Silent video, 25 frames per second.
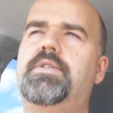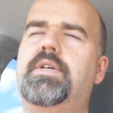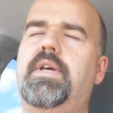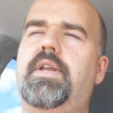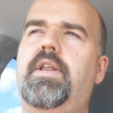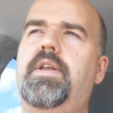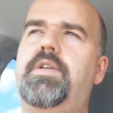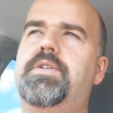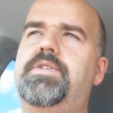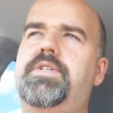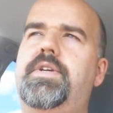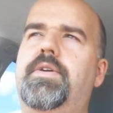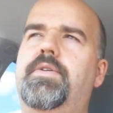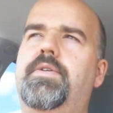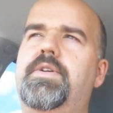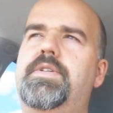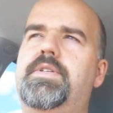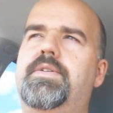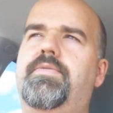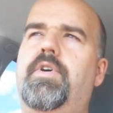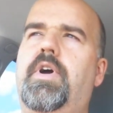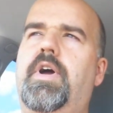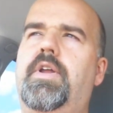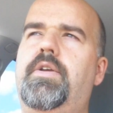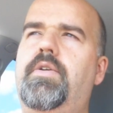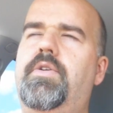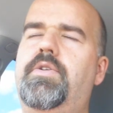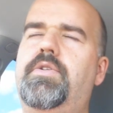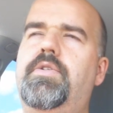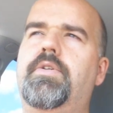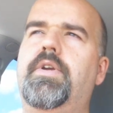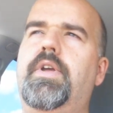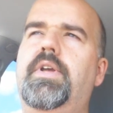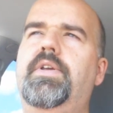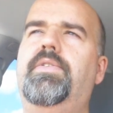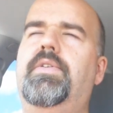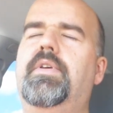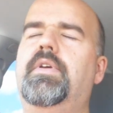So I did a series of 100
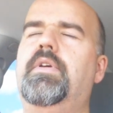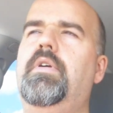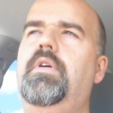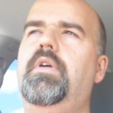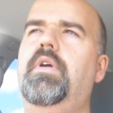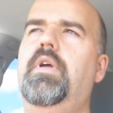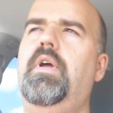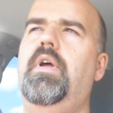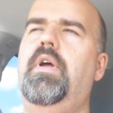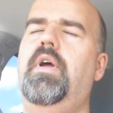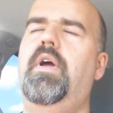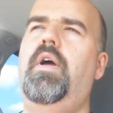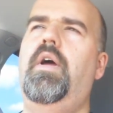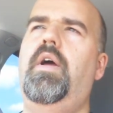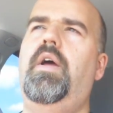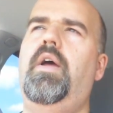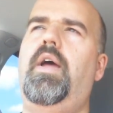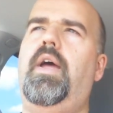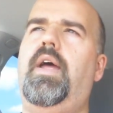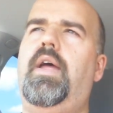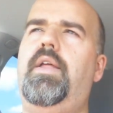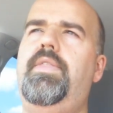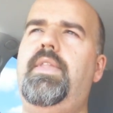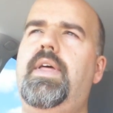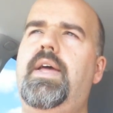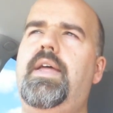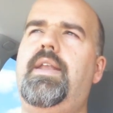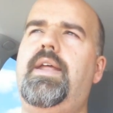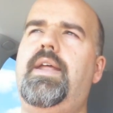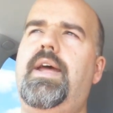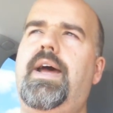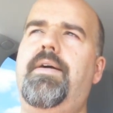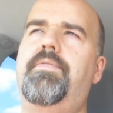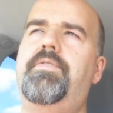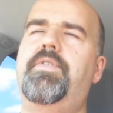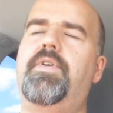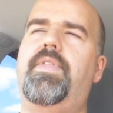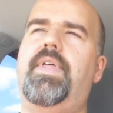trees, and then
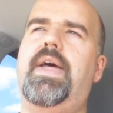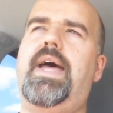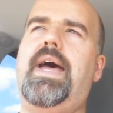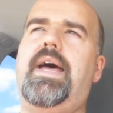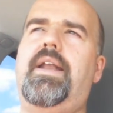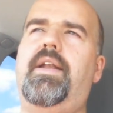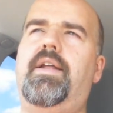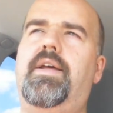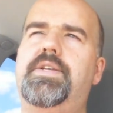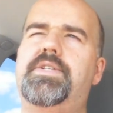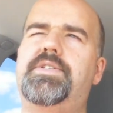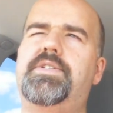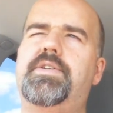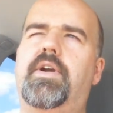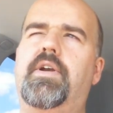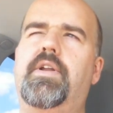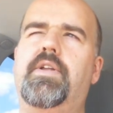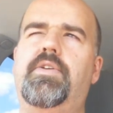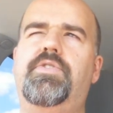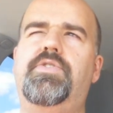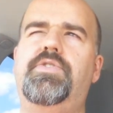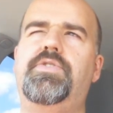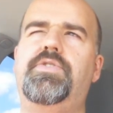after that I started